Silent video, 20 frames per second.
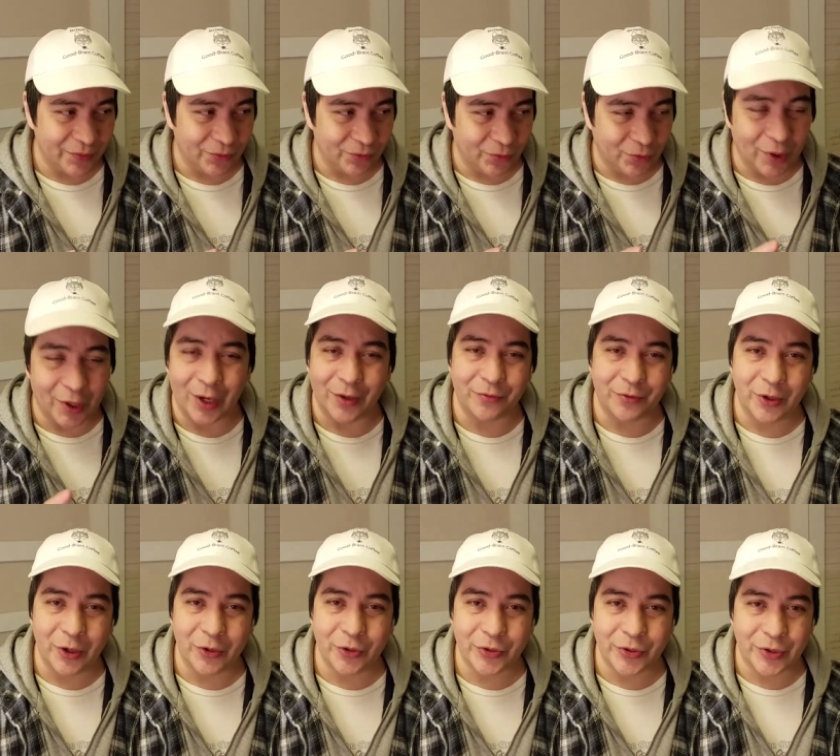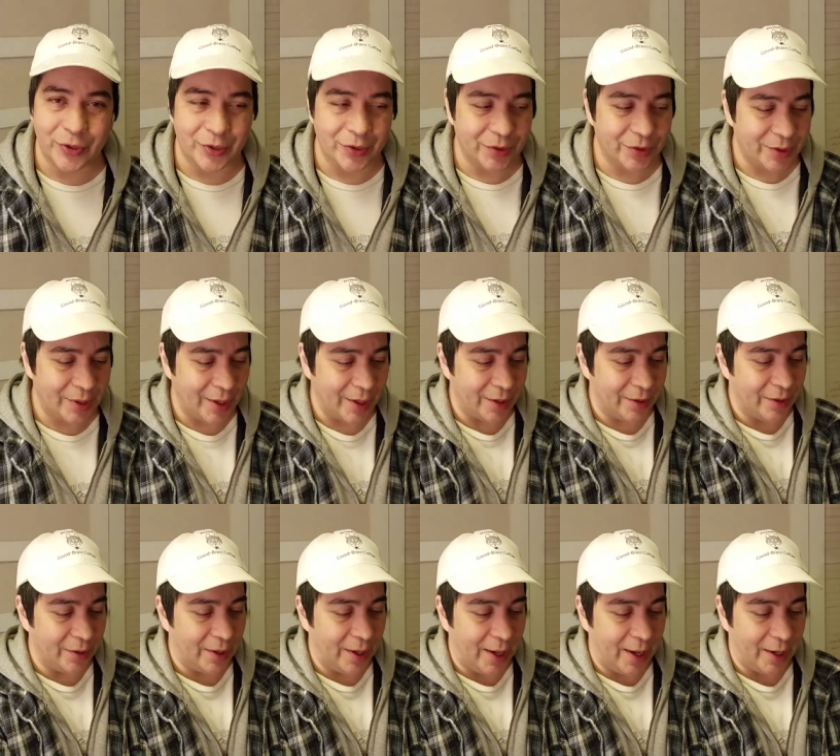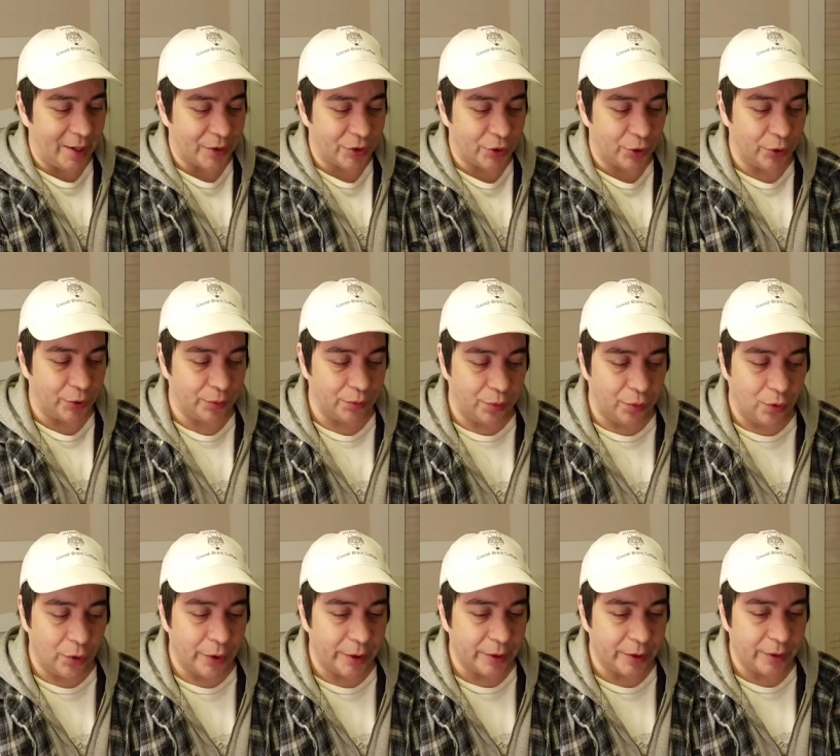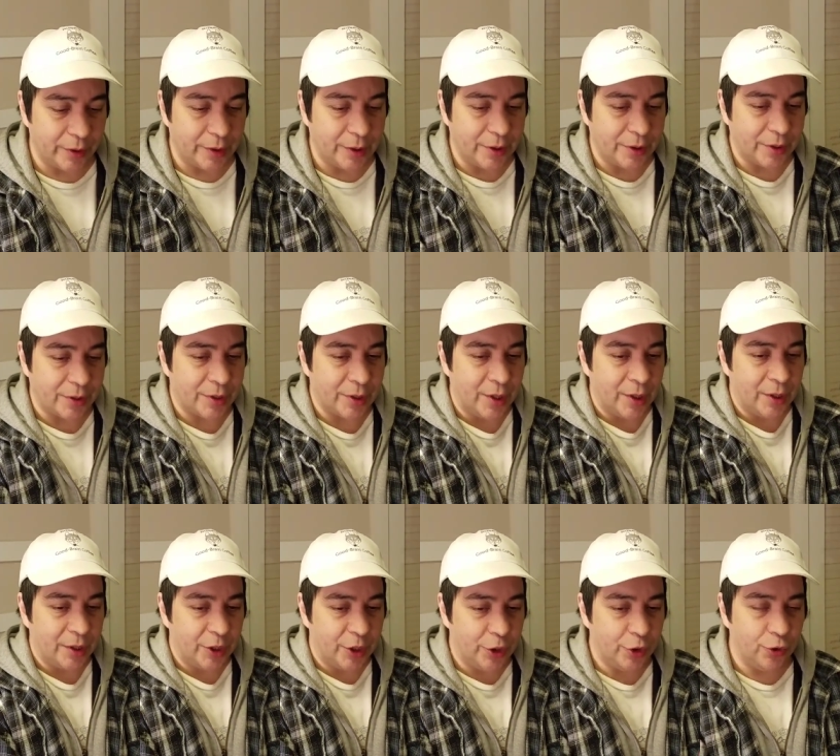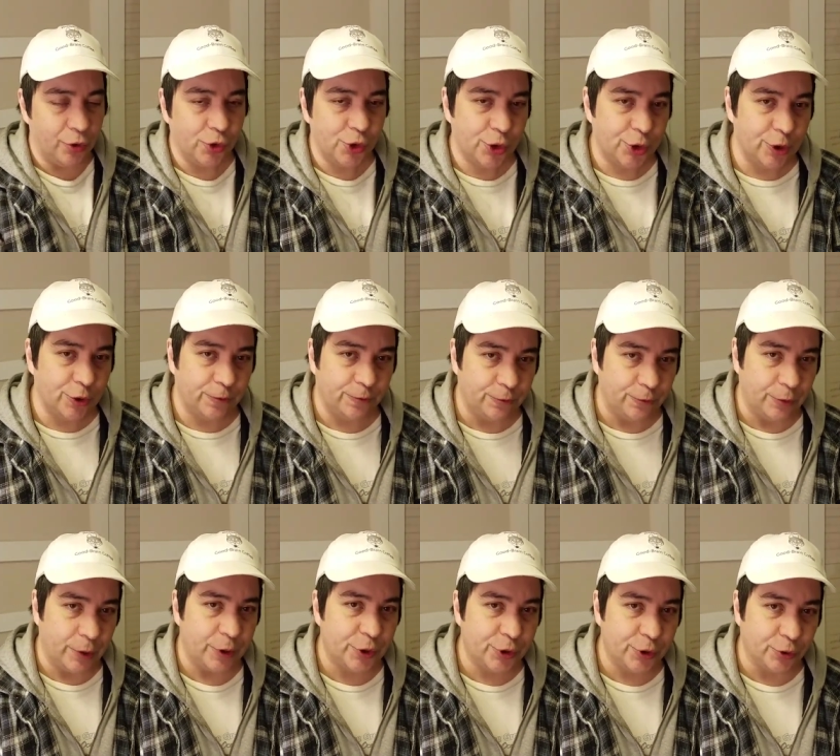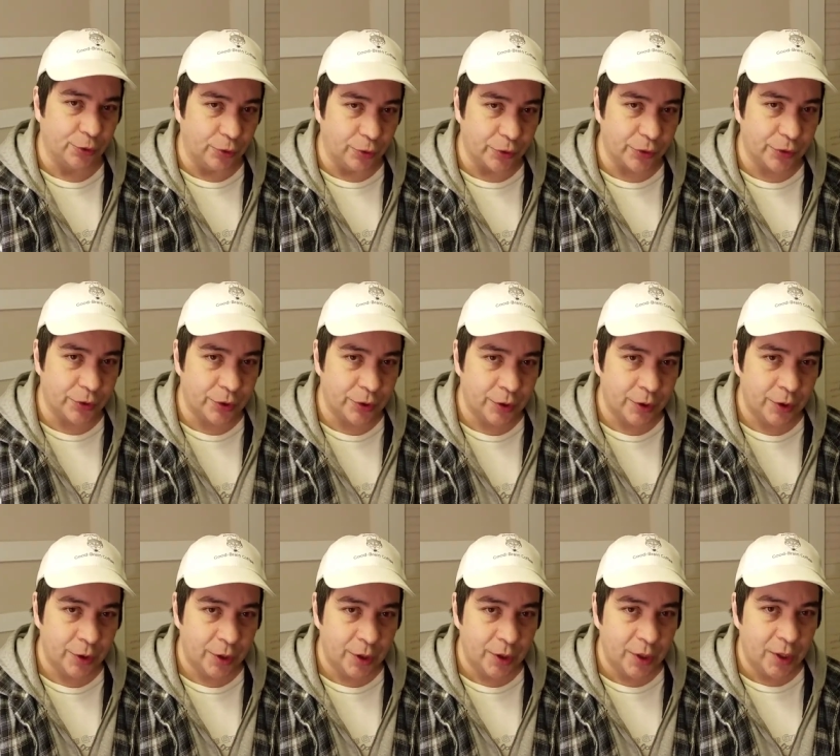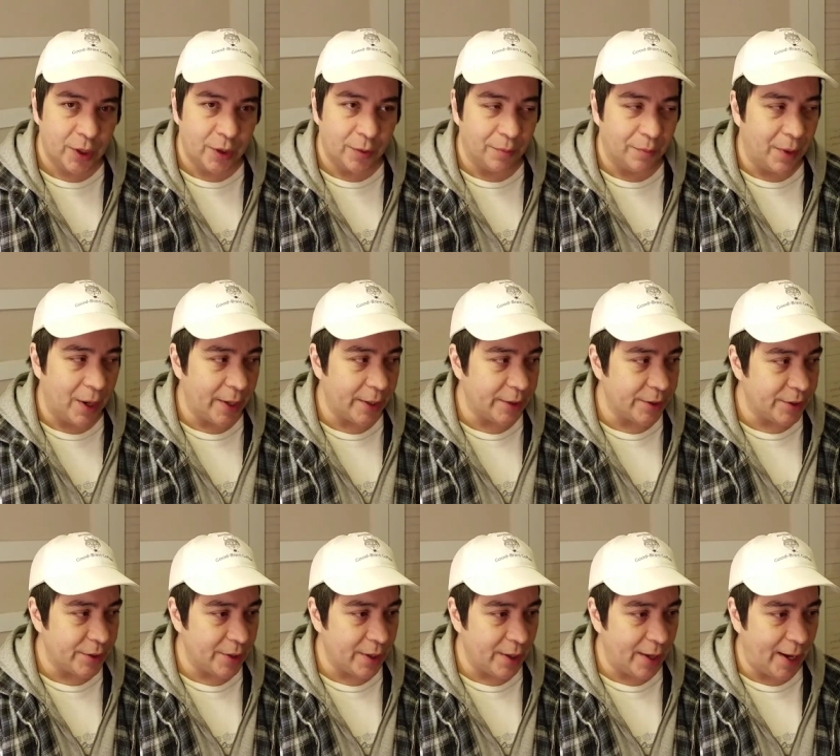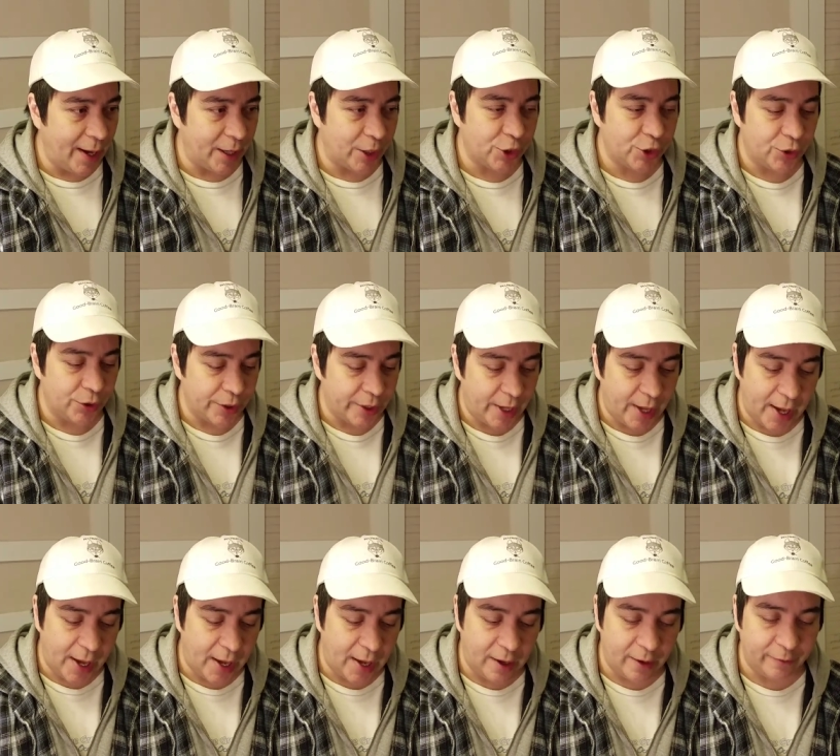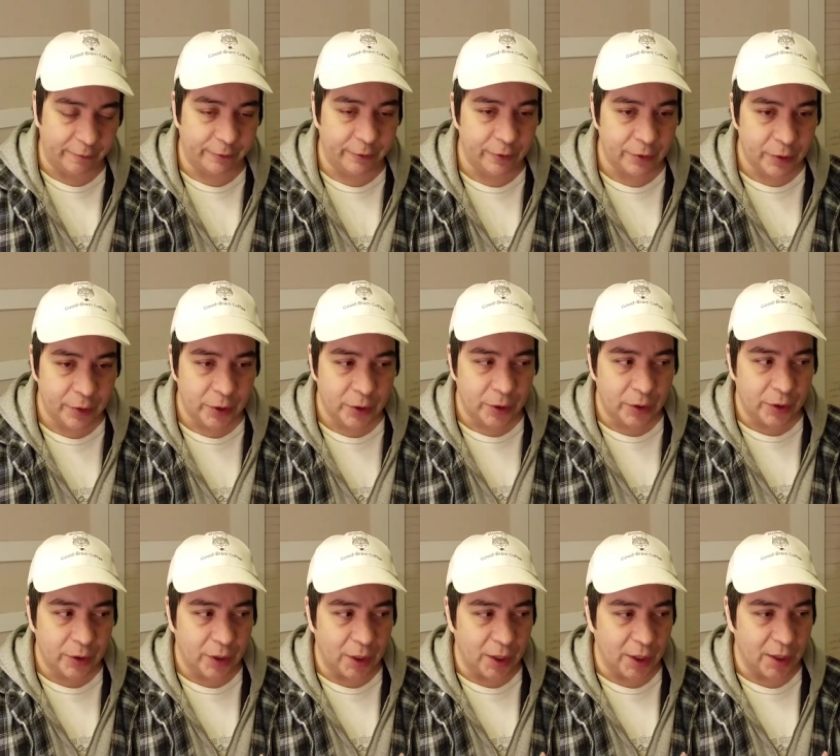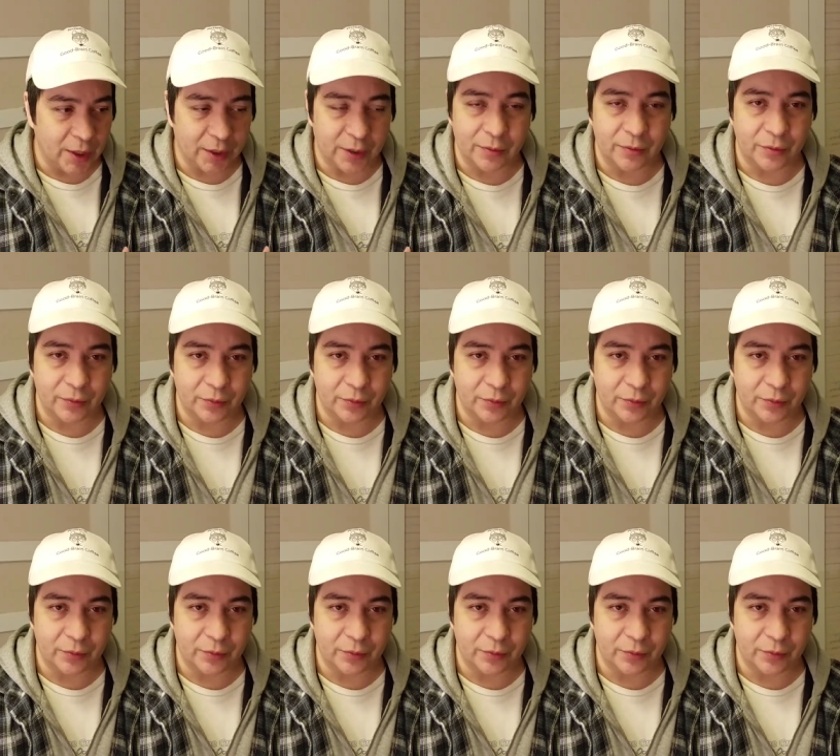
what I've noticed is that at a certain point, these huge differentials might actually have uh,